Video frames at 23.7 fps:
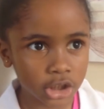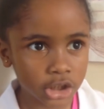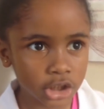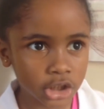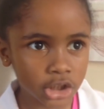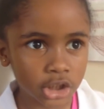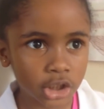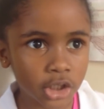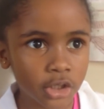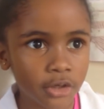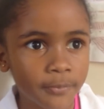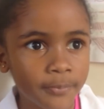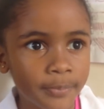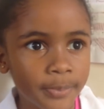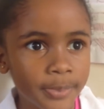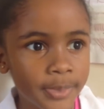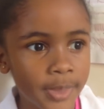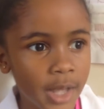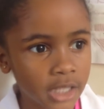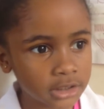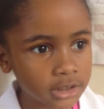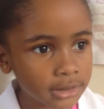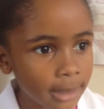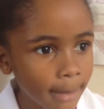to chew.
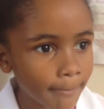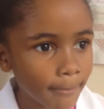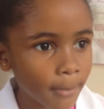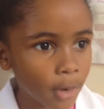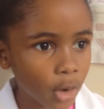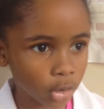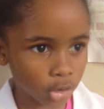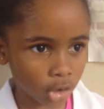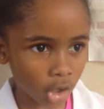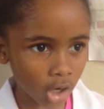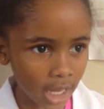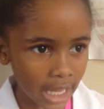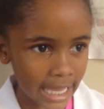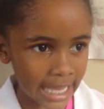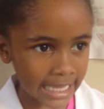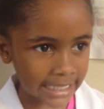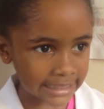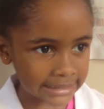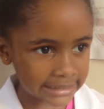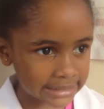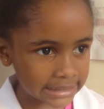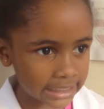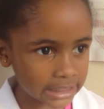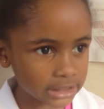That's a motor
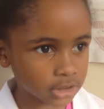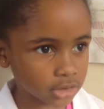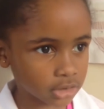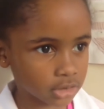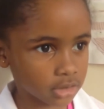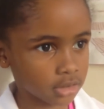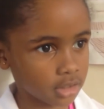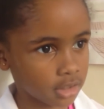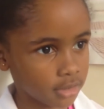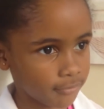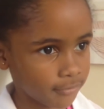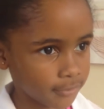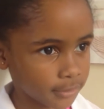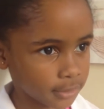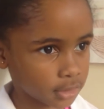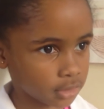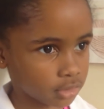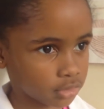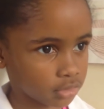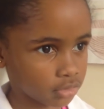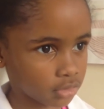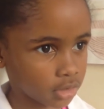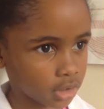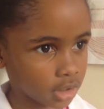and sensory nerve for
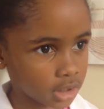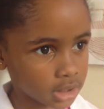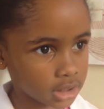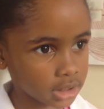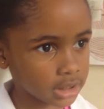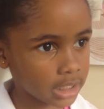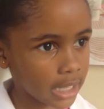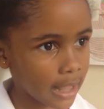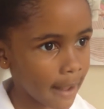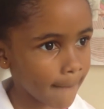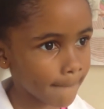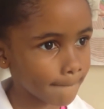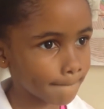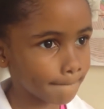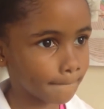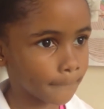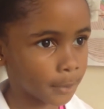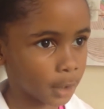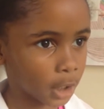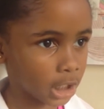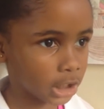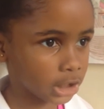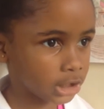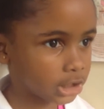three distinct
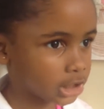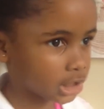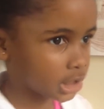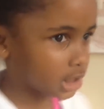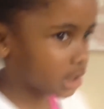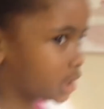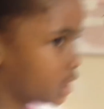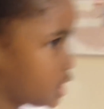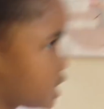branches.